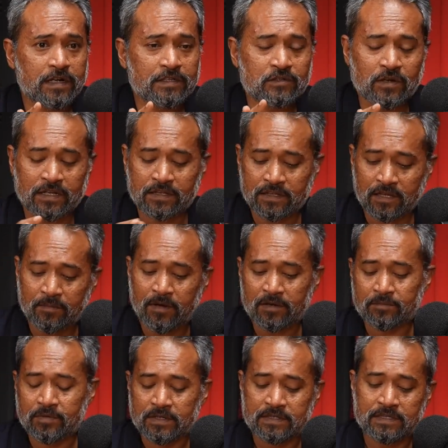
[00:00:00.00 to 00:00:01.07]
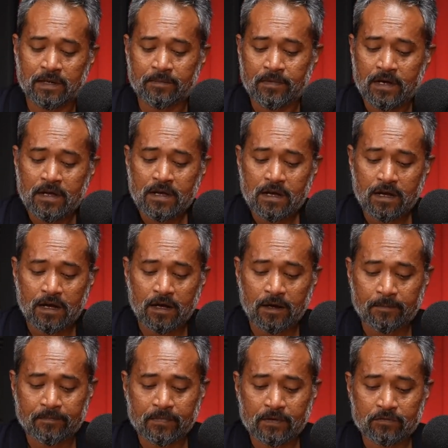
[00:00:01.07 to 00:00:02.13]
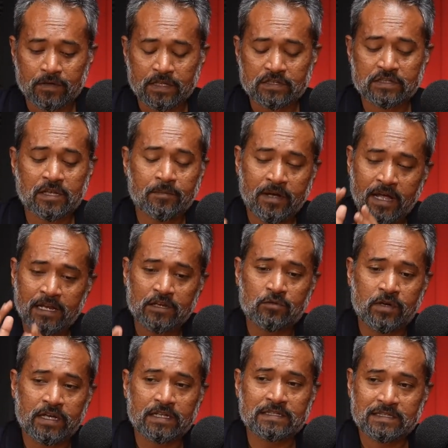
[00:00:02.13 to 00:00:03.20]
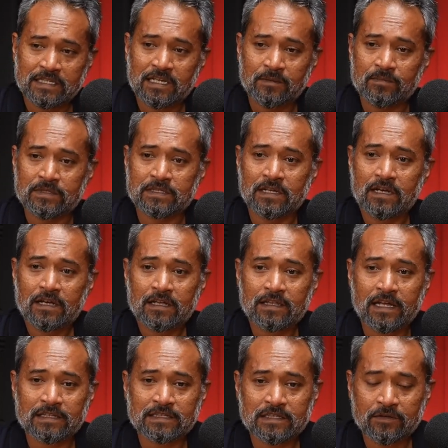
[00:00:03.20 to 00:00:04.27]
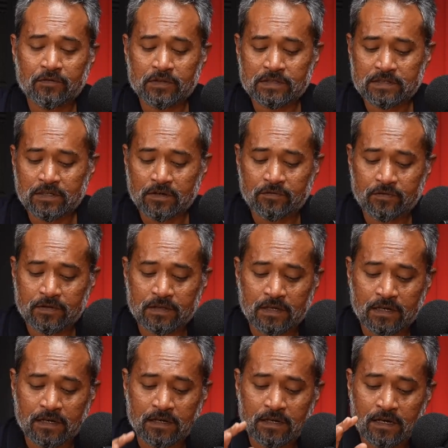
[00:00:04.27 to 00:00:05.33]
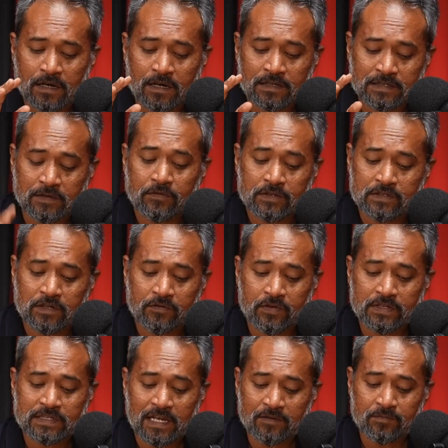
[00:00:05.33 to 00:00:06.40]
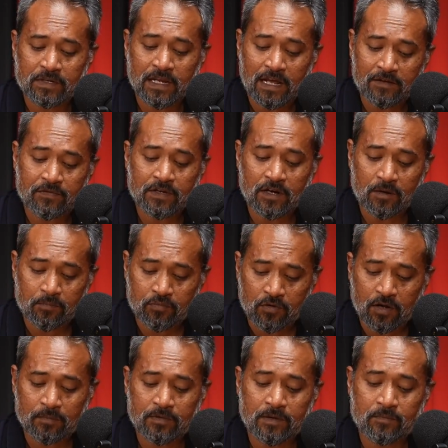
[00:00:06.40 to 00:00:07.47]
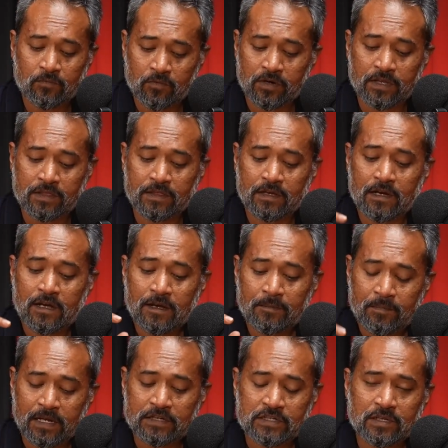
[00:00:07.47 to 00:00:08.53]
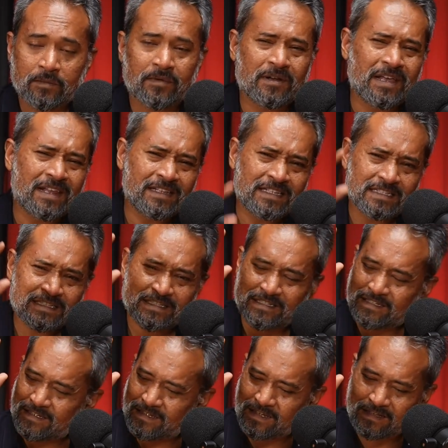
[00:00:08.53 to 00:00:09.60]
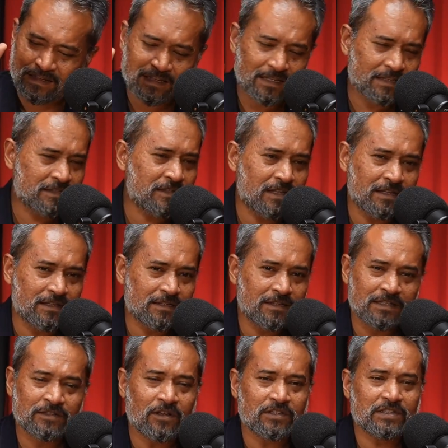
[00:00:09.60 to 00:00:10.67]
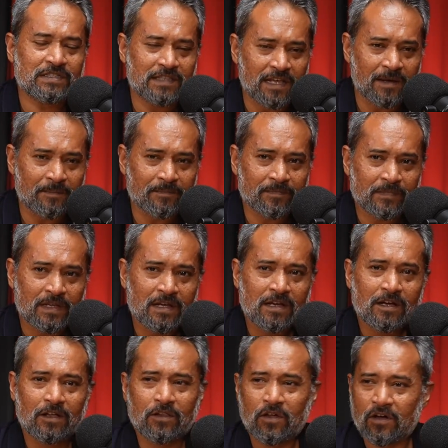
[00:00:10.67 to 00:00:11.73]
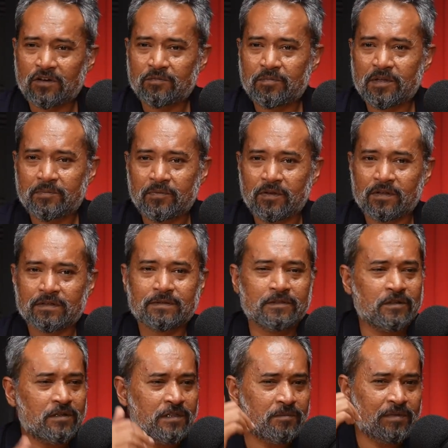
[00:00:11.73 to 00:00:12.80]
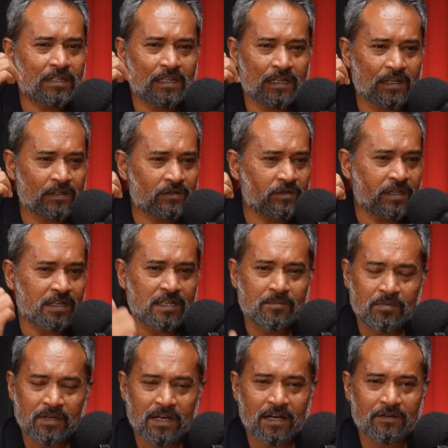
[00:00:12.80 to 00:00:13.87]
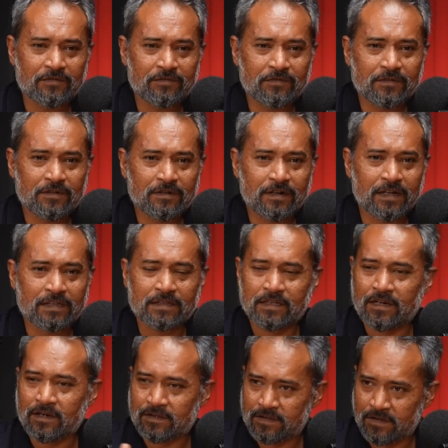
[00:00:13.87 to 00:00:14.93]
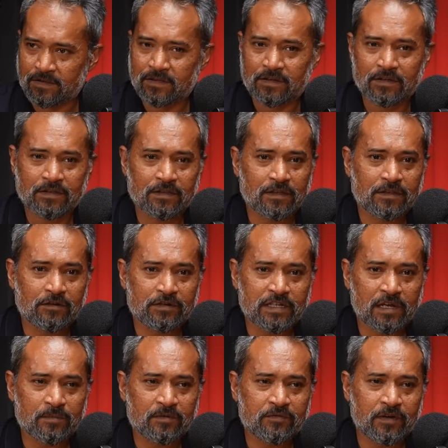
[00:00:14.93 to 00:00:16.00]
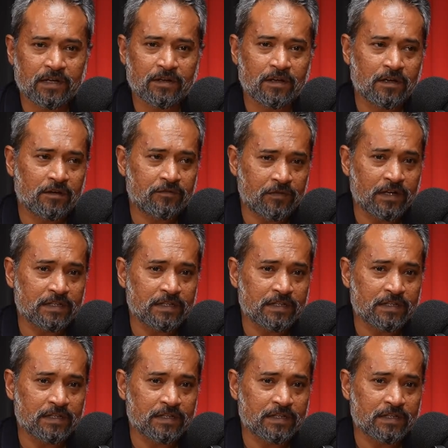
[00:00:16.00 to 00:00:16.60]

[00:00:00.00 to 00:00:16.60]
So I think there might be some relation there. But anyway, it seems that civil servants have been having a problem with managing the money, and this is it's not just them. A lot of people, they've been digging into their EPF, right? Their retirement funds.